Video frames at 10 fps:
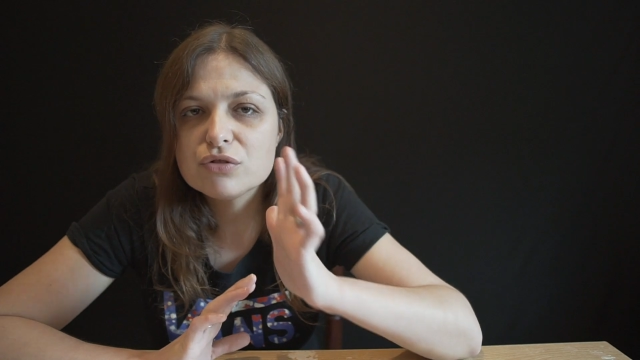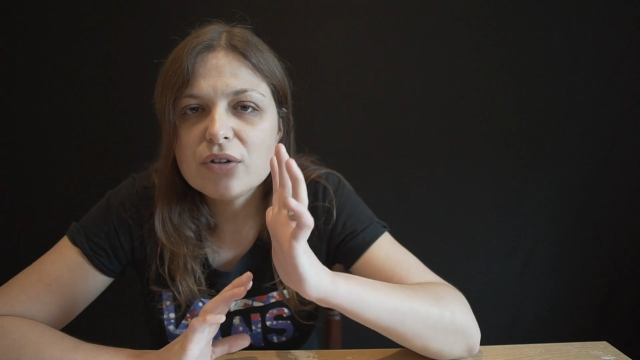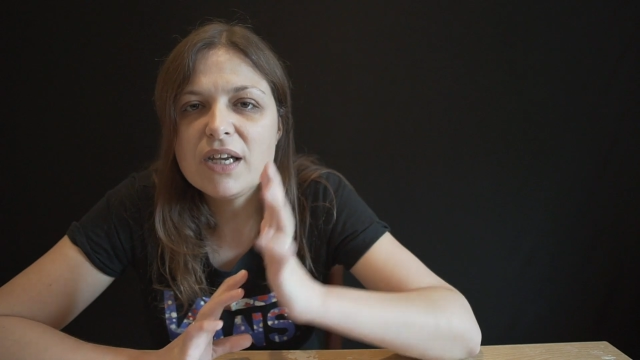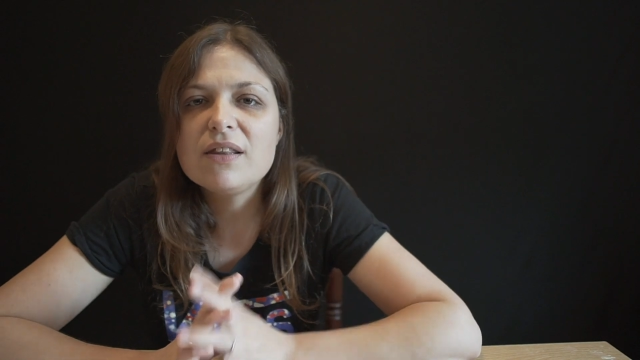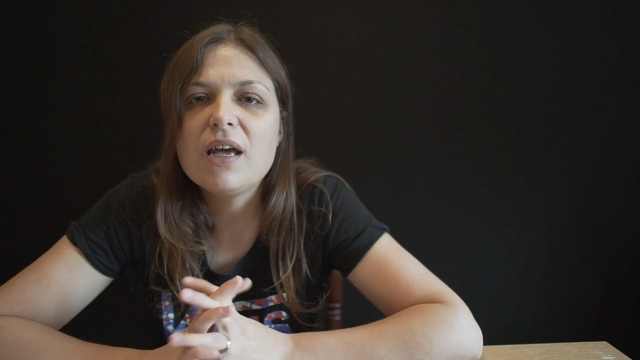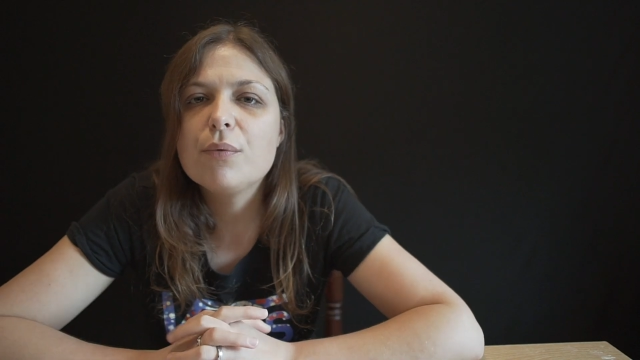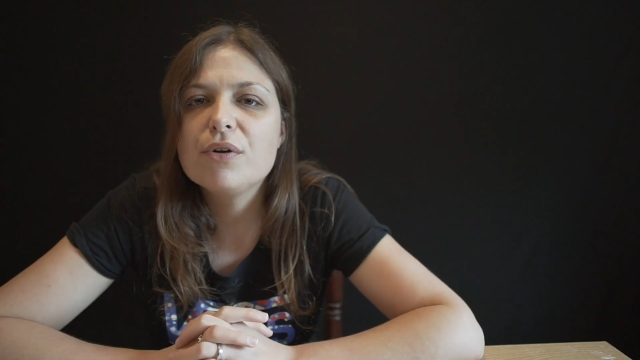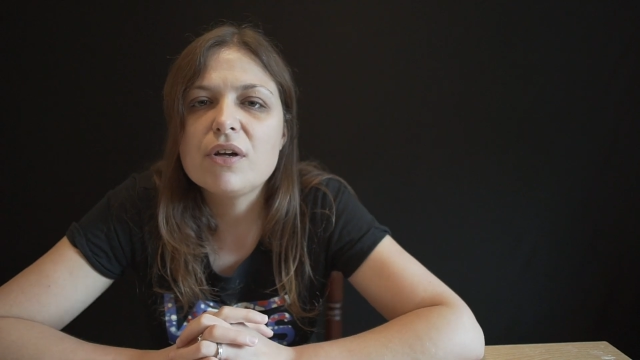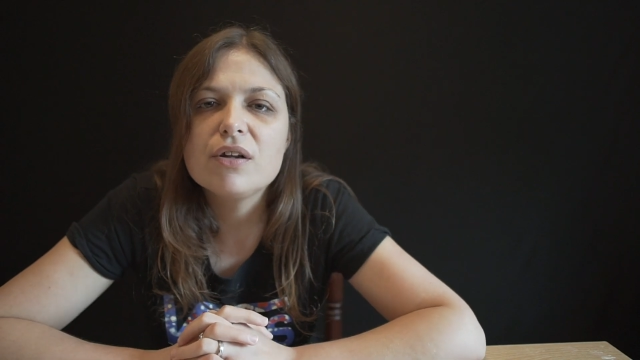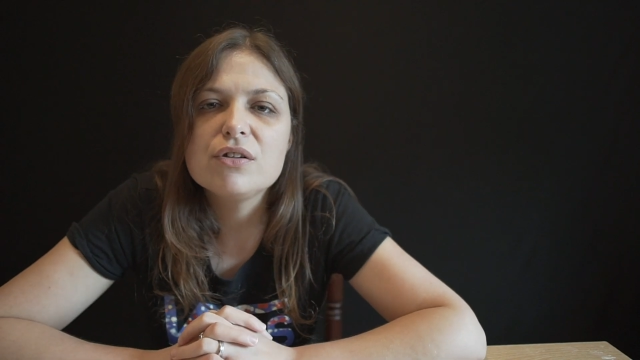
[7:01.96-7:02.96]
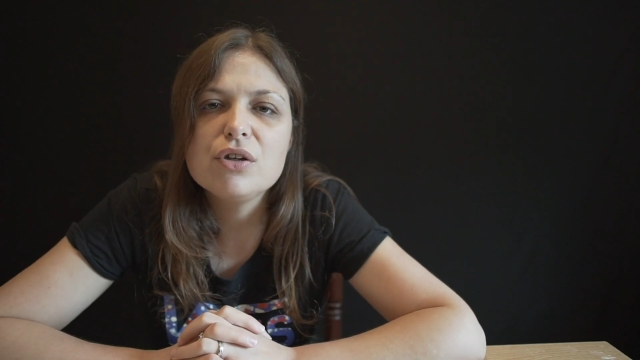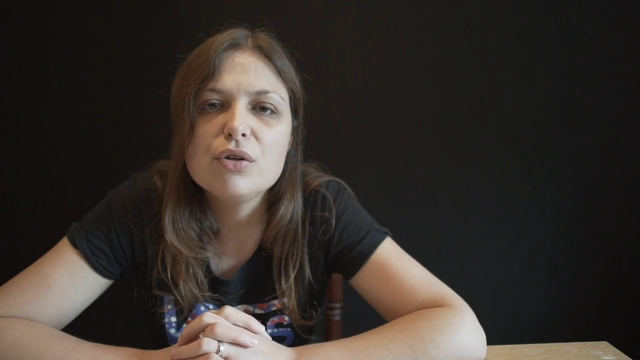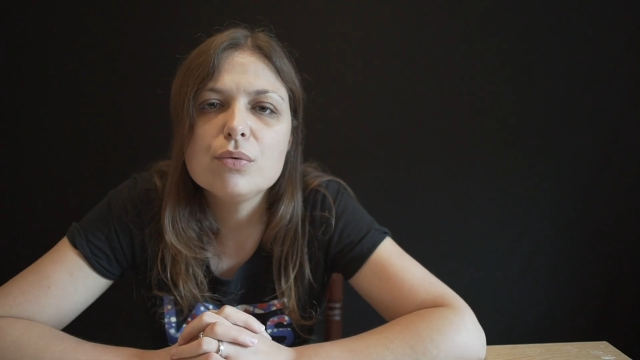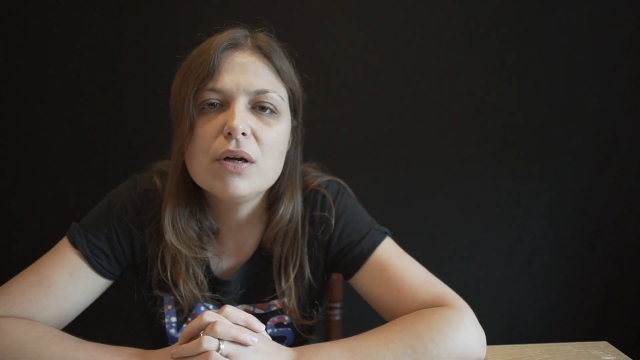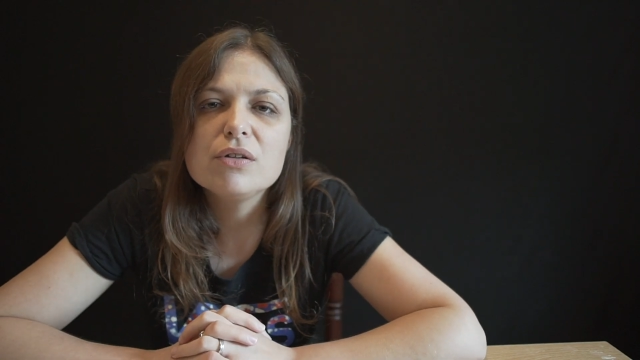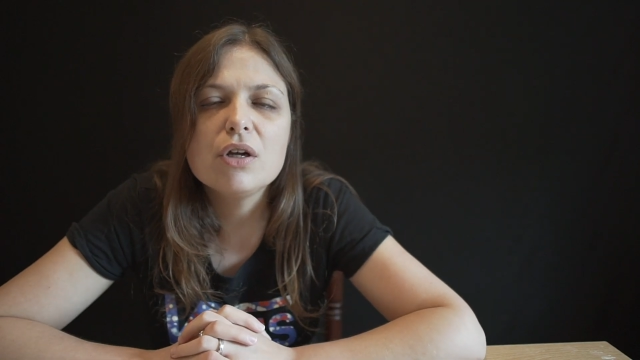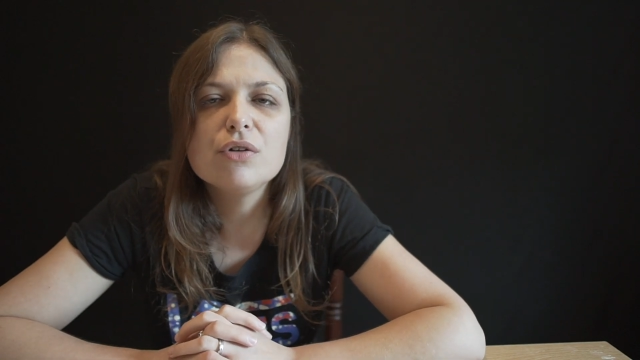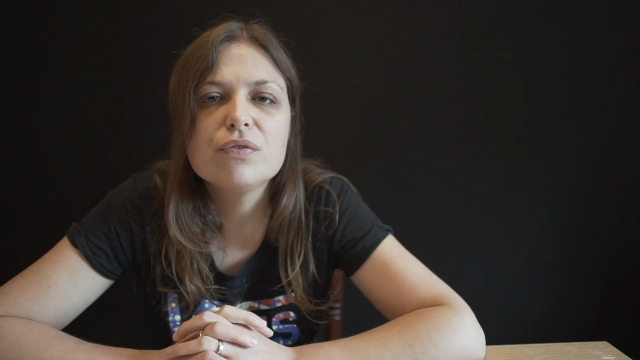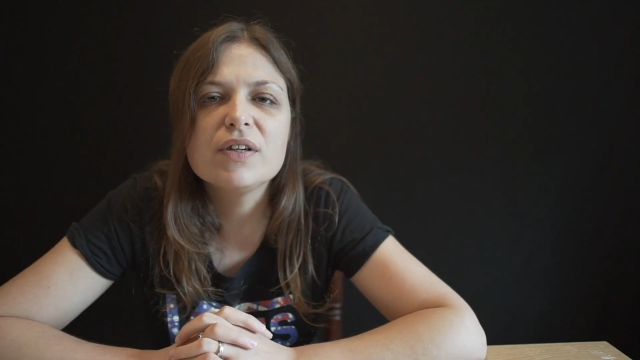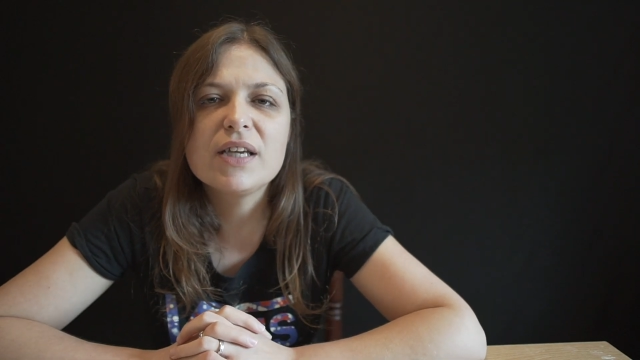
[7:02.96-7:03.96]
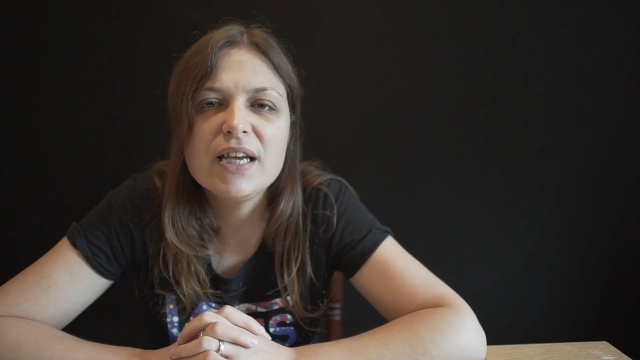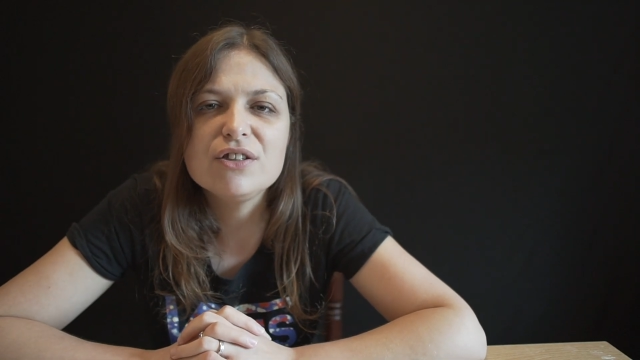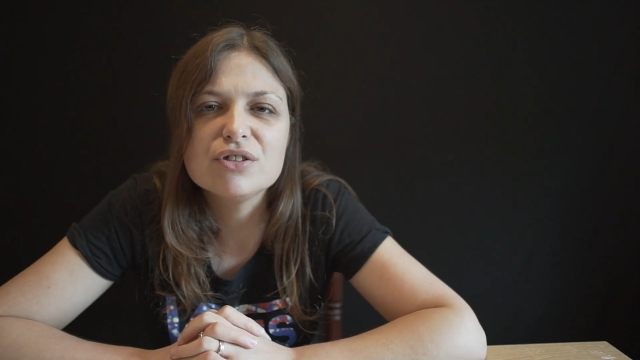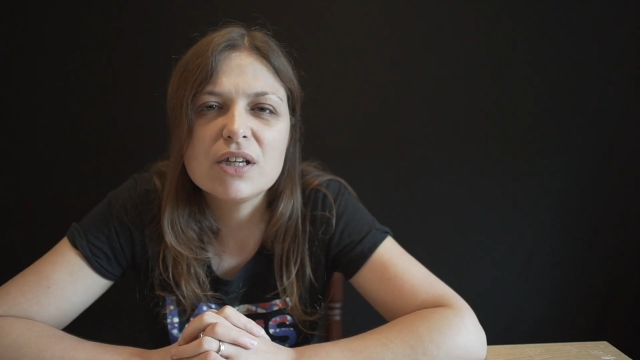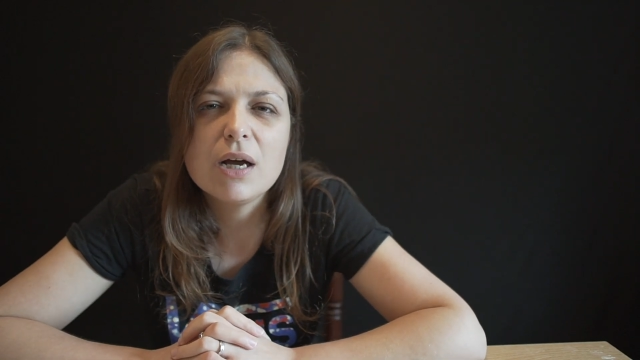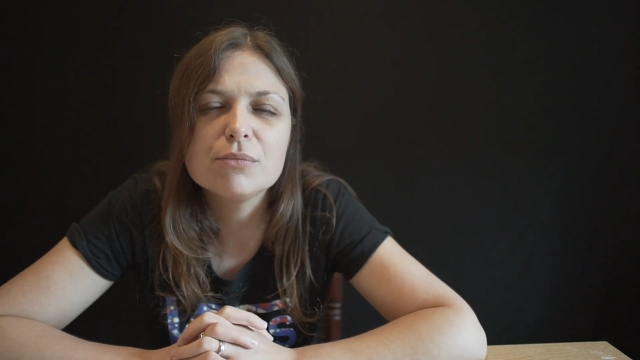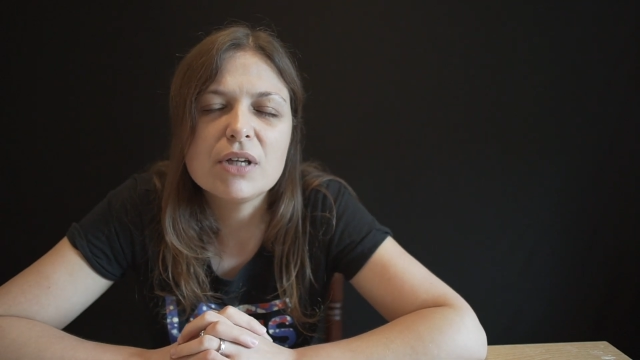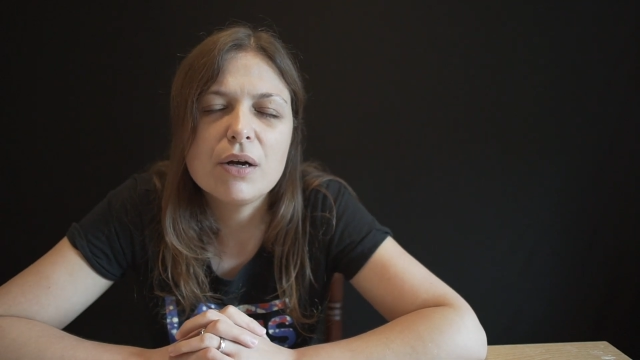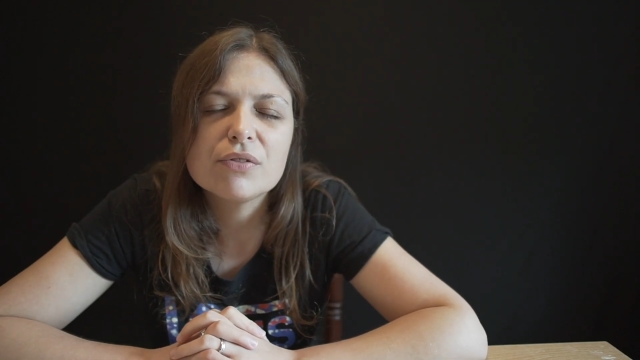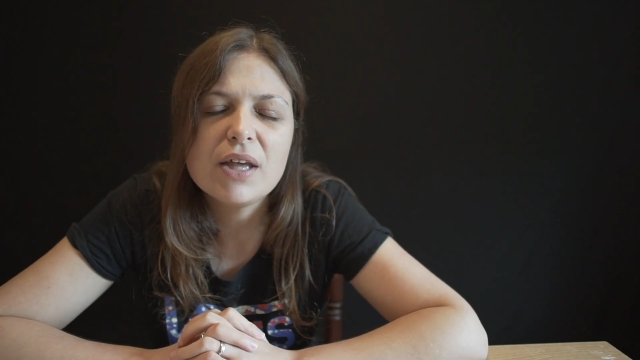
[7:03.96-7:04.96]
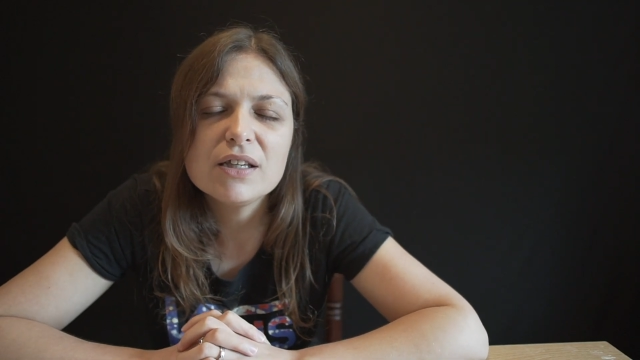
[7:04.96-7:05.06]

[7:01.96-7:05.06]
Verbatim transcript: straight there when our new notification comes out.